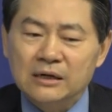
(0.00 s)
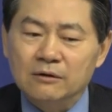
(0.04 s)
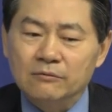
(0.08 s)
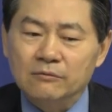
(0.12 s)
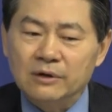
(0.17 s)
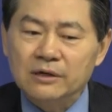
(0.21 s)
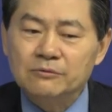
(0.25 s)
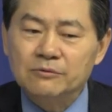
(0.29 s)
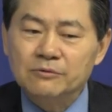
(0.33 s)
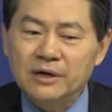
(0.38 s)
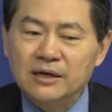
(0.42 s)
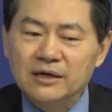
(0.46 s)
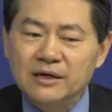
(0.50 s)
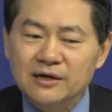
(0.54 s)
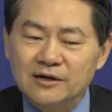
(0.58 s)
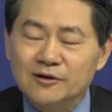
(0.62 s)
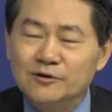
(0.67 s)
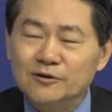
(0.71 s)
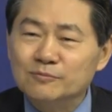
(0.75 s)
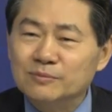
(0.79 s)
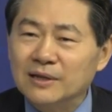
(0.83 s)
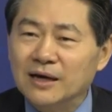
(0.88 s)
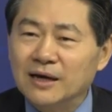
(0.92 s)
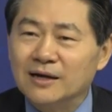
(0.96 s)
We really
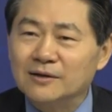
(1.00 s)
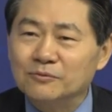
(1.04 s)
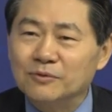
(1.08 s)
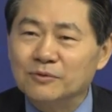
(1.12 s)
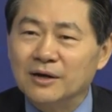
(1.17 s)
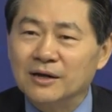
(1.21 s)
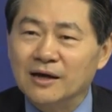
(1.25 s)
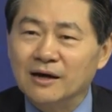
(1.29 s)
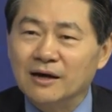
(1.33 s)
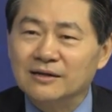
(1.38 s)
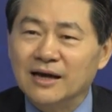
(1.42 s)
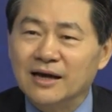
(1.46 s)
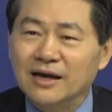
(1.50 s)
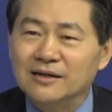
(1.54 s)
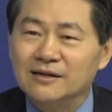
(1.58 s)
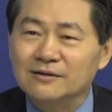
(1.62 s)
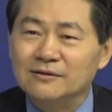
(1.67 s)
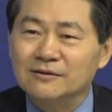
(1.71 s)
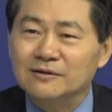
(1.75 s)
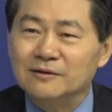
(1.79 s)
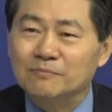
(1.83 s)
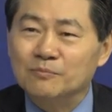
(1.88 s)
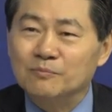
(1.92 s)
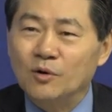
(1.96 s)
hope that we're not getting
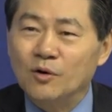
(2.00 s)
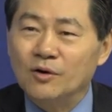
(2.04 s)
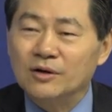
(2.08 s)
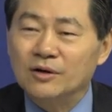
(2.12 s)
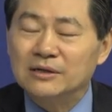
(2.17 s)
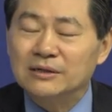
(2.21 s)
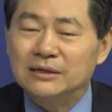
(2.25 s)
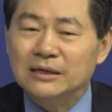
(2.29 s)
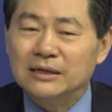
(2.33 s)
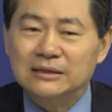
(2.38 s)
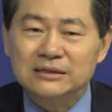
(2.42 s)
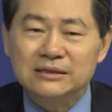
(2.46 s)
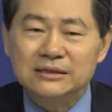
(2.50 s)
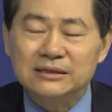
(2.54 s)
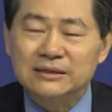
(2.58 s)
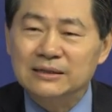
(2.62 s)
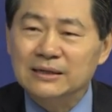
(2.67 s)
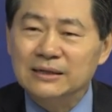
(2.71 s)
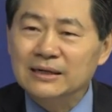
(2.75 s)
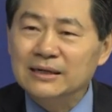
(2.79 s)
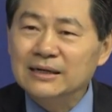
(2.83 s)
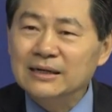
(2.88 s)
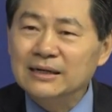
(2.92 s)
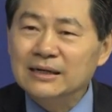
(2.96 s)
to the point that
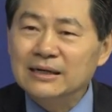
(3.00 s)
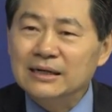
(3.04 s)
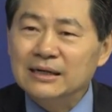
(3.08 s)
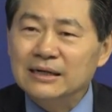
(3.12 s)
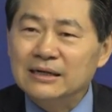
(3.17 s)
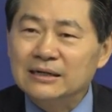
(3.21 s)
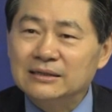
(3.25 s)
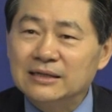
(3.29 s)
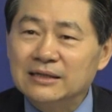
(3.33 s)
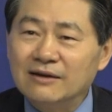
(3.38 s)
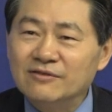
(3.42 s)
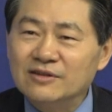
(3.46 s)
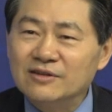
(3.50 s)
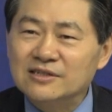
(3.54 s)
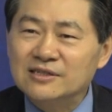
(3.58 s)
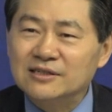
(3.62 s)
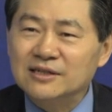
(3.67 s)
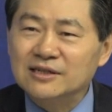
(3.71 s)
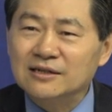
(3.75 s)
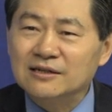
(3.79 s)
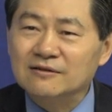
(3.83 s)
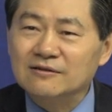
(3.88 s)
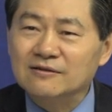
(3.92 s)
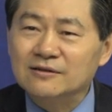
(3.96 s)

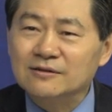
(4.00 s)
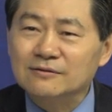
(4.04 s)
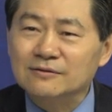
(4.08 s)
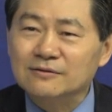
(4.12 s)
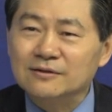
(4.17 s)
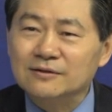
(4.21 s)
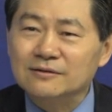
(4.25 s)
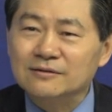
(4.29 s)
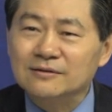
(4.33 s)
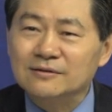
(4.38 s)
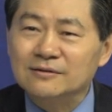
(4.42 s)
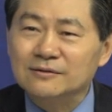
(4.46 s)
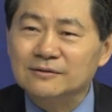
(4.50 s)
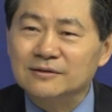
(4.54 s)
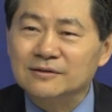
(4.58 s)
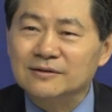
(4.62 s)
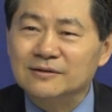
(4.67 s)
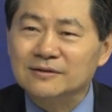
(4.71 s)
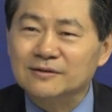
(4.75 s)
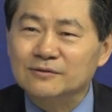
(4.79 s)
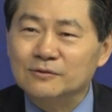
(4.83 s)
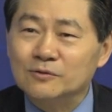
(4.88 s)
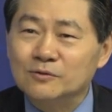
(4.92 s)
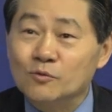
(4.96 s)
devastating to
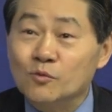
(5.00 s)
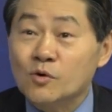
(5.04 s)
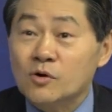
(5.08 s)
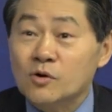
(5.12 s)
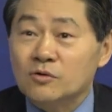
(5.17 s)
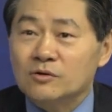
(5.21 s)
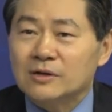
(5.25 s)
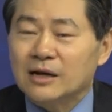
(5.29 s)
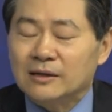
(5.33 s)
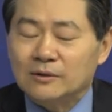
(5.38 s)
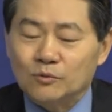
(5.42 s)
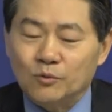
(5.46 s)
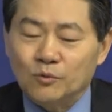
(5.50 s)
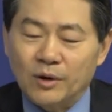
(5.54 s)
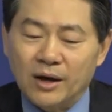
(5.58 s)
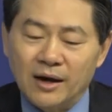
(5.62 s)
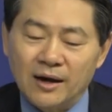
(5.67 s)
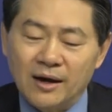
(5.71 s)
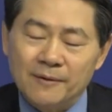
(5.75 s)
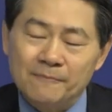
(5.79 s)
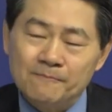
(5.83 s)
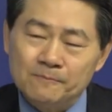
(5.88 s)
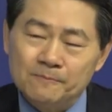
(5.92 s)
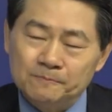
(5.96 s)
the world that we
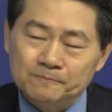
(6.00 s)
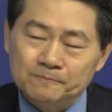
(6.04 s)
are.